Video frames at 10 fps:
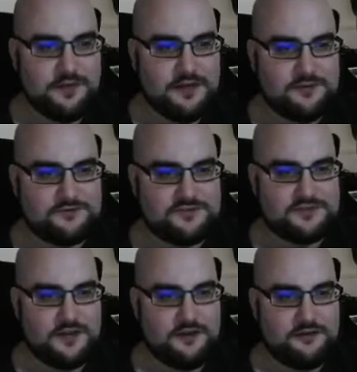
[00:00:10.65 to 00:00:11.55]

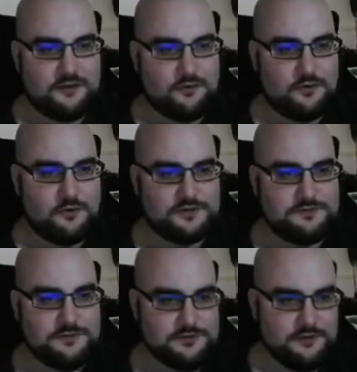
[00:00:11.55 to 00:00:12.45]
interesting that we're going to be
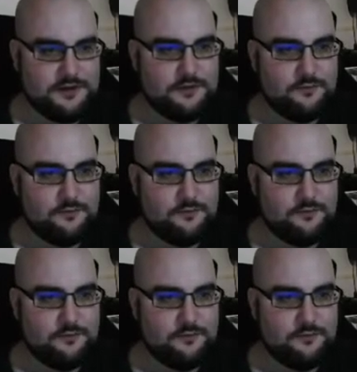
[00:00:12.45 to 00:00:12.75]
doing.